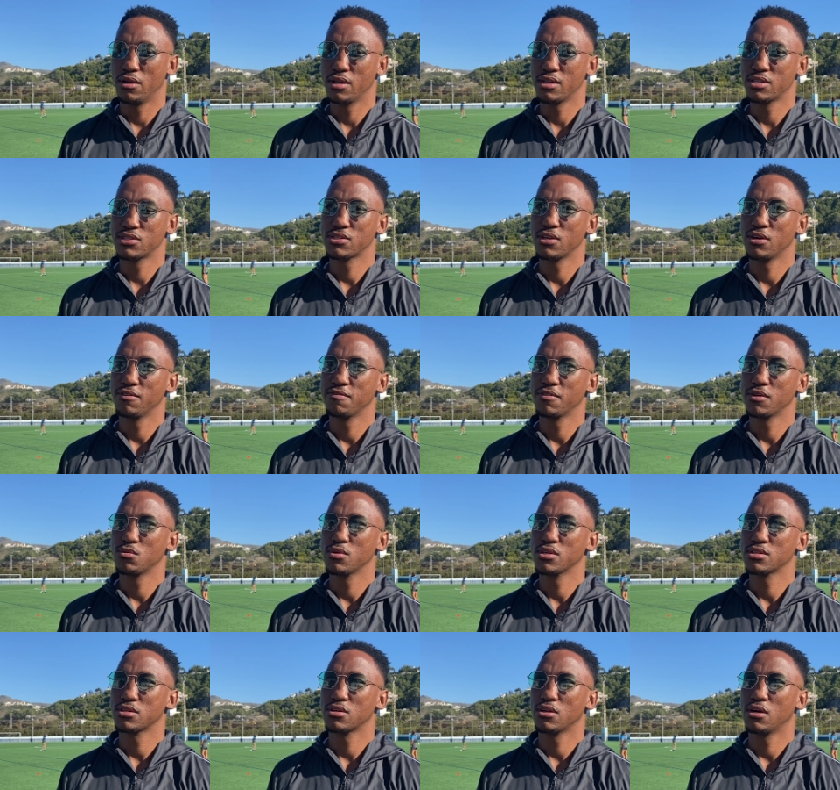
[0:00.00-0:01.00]
itself, it
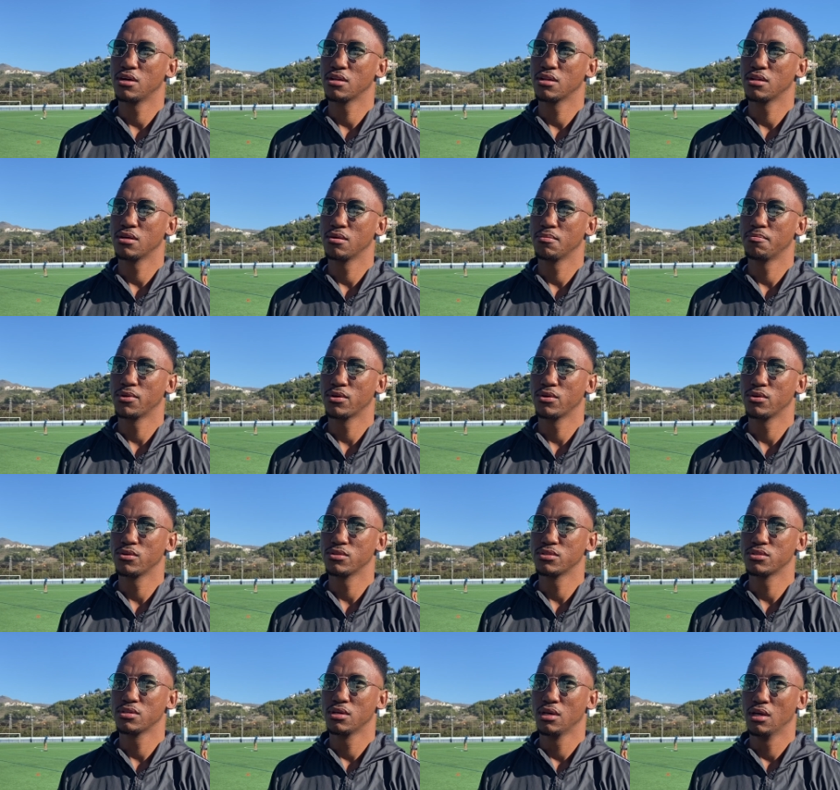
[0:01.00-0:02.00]
was an honor,
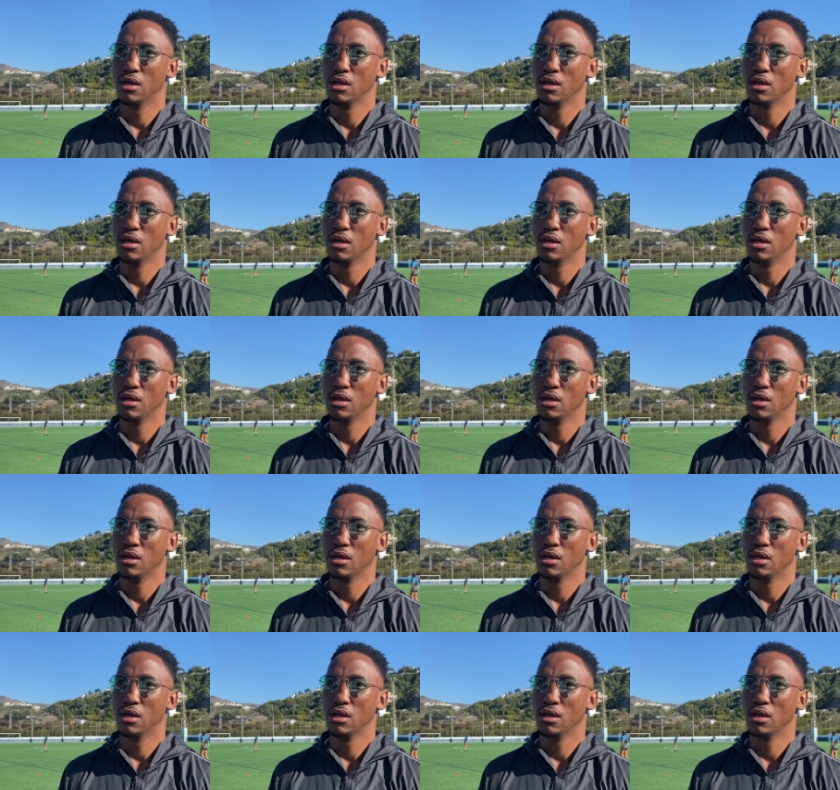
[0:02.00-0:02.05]
because